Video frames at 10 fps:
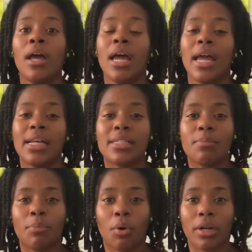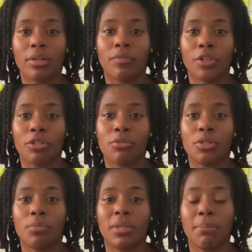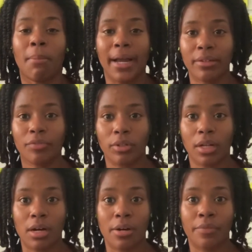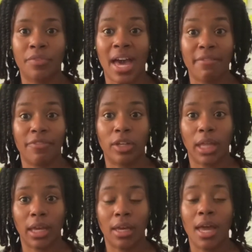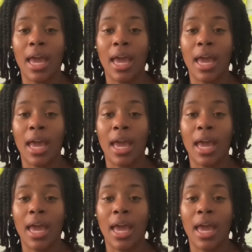it's important for you to be mindful of that feeling